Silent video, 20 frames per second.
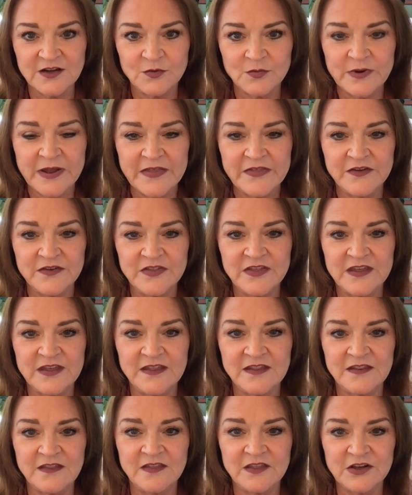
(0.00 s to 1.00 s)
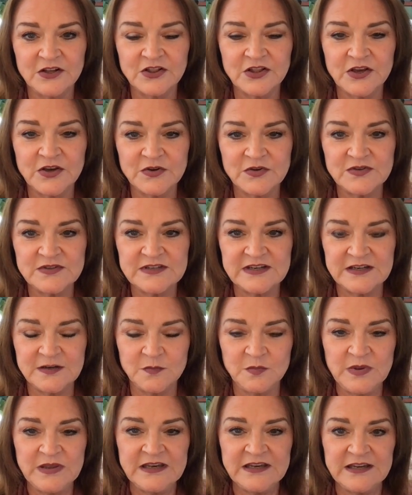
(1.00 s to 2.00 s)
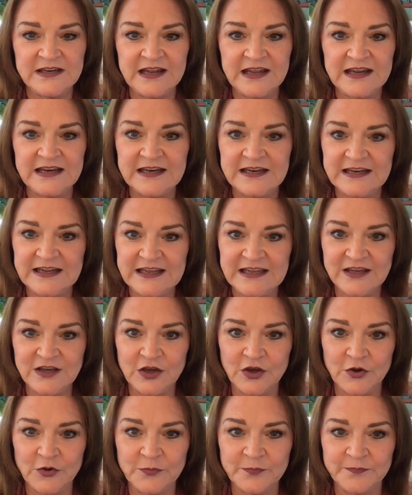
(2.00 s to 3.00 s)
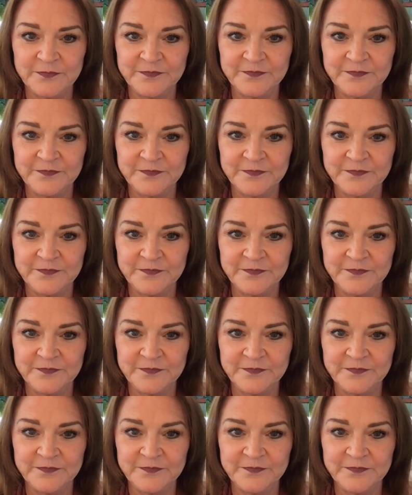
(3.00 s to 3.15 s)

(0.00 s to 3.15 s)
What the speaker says: rather than the closed and opinionated ego.